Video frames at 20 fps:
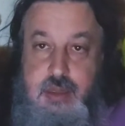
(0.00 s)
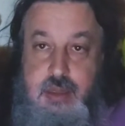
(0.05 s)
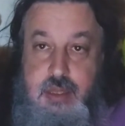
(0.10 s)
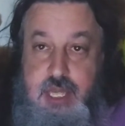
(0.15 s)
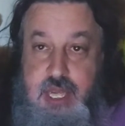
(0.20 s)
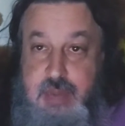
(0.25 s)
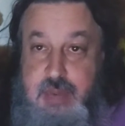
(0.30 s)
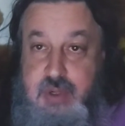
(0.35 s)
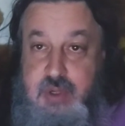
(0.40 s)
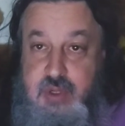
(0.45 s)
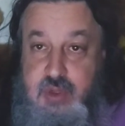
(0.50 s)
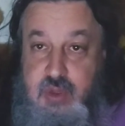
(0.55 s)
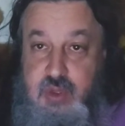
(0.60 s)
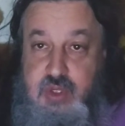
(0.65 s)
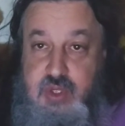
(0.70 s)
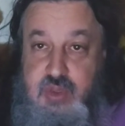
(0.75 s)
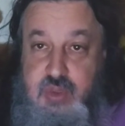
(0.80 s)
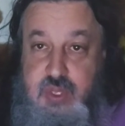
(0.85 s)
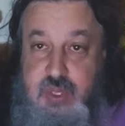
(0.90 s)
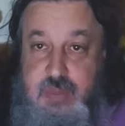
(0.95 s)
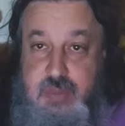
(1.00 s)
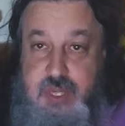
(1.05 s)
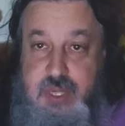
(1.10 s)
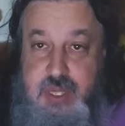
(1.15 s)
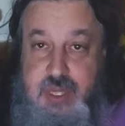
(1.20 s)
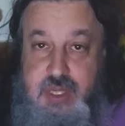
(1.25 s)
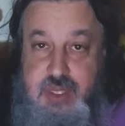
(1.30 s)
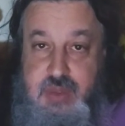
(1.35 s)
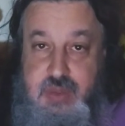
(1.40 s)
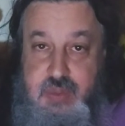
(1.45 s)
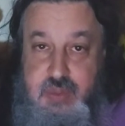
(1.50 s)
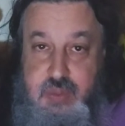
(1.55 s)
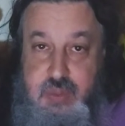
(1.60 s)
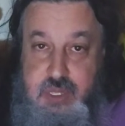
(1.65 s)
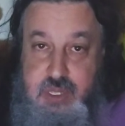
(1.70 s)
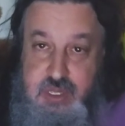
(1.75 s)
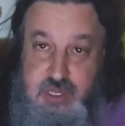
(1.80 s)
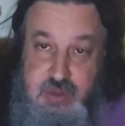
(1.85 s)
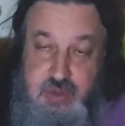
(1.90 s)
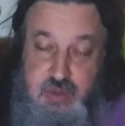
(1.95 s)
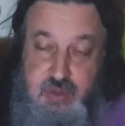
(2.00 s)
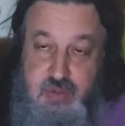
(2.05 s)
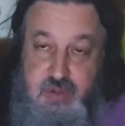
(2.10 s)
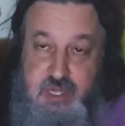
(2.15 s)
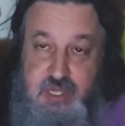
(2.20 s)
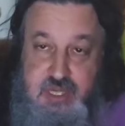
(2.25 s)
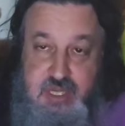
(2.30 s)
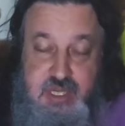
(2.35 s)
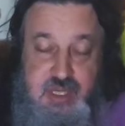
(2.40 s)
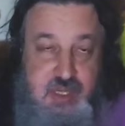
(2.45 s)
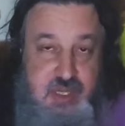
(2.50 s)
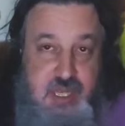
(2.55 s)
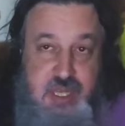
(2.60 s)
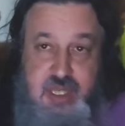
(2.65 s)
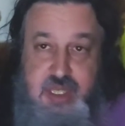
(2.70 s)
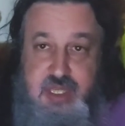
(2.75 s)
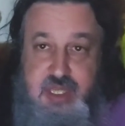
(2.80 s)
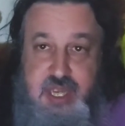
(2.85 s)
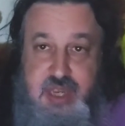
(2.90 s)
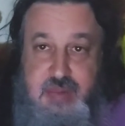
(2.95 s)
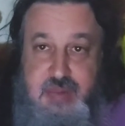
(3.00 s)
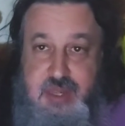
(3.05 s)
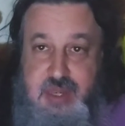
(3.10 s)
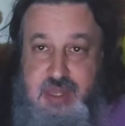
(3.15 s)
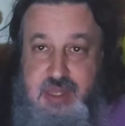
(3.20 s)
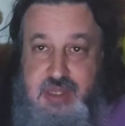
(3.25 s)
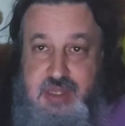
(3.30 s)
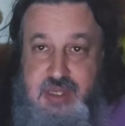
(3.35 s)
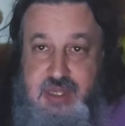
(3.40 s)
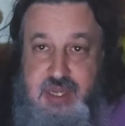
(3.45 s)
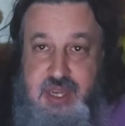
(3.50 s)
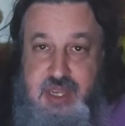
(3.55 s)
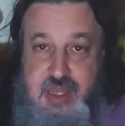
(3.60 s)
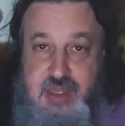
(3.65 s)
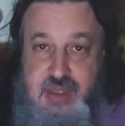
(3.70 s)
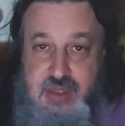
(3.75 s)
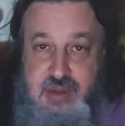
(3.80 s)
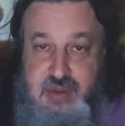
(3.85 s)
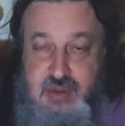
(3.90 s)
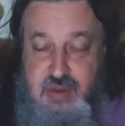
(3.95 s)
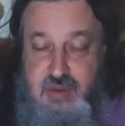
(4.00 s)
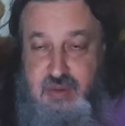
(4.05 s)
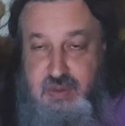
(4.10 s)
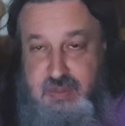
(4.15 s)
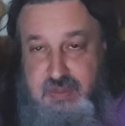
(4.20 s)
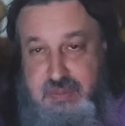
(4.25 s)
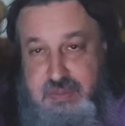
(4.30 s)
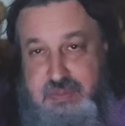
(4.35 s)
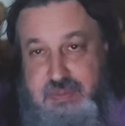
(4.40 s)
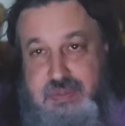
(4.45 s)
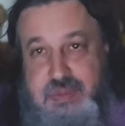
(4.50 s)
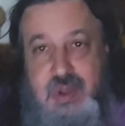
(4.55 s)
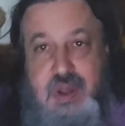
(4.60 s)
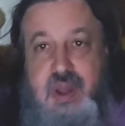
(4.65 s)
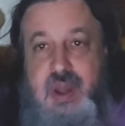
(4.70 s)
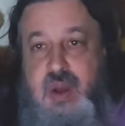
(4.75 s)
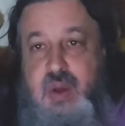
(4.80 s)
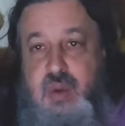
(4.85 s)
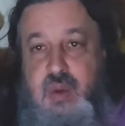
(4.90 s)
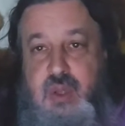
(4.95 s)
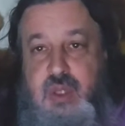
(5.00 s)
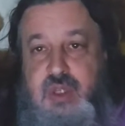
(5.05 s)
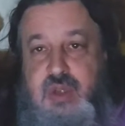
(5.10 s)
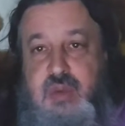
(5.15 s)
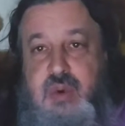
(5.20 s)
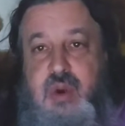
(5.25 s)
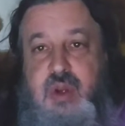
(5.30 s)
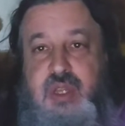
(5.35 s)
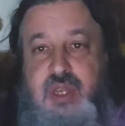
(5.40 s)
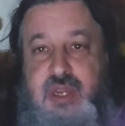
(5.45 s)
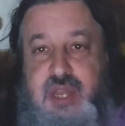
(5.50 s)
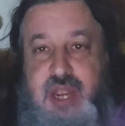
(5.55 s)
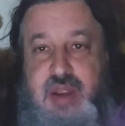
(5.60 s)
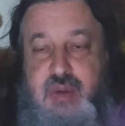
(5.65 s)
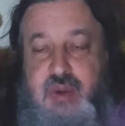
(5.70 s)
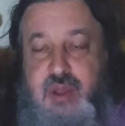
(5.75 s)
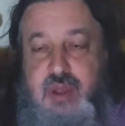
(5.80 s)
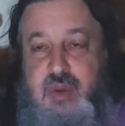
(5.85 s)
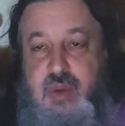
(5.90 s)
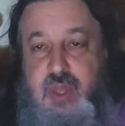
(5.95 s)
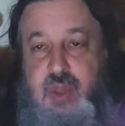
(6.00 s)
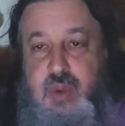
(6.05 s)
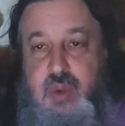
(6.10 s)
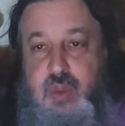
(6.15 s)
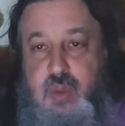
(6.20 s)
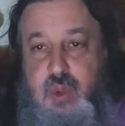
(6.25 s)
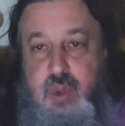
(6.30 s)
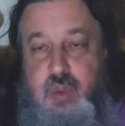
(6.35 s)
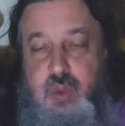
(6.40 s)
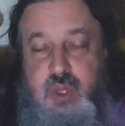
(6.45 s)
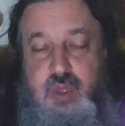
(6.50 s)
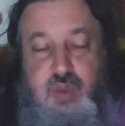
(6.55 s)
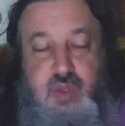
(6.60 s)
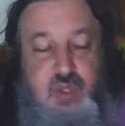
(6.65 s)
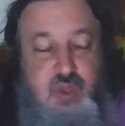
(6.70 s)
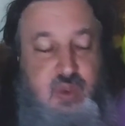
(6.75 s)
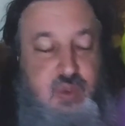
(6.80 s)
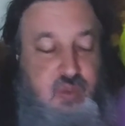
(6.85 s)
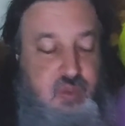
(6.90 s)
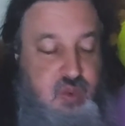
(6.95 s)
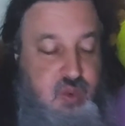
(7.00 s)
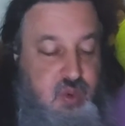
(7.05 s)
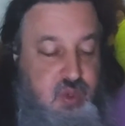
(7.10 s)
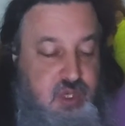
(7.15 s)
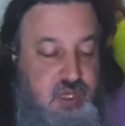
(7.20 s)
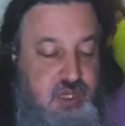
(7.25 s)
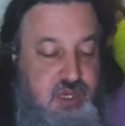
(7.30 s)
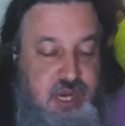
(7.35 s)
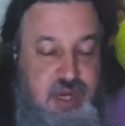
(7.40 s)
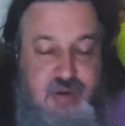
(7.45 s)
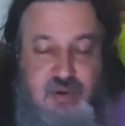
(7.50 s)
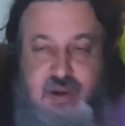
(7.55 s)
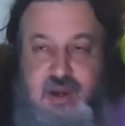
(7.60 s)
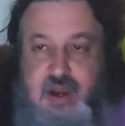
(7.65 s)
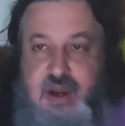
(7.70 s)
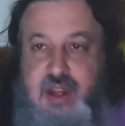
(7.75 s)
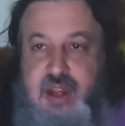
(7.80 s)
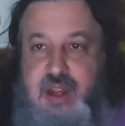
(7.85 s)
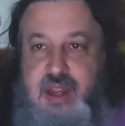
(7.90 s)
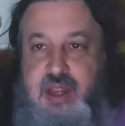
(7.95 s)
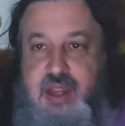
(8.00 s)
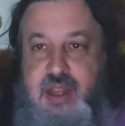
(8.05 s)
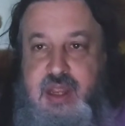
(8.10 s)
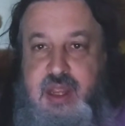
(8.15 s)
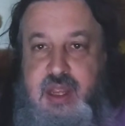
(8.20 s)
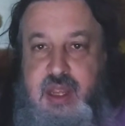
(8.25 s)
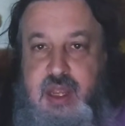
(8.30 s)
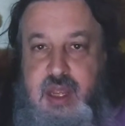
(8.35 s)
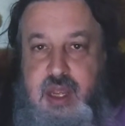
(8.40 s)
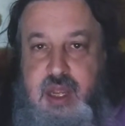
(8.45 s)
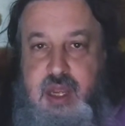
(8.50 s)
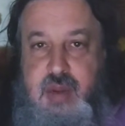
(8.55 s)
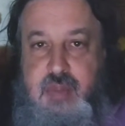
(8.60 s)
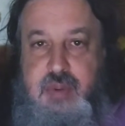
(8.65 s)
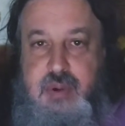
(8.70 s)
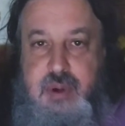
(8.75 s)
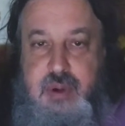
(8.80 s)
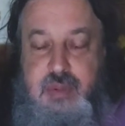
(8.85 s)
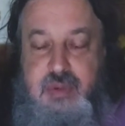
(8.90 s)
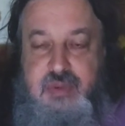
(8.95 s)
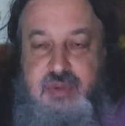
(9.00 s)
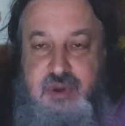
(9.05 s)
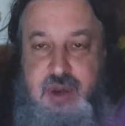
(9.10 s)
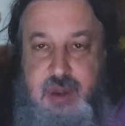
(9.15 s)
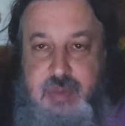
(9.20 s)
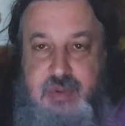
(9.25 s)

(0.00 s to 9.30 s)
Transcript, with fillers: keep it short and sweet because we already did like 10 minutes again. So... We'll do more tonight. We'll we'll, we'll do more tonight, or uh, uh, probably for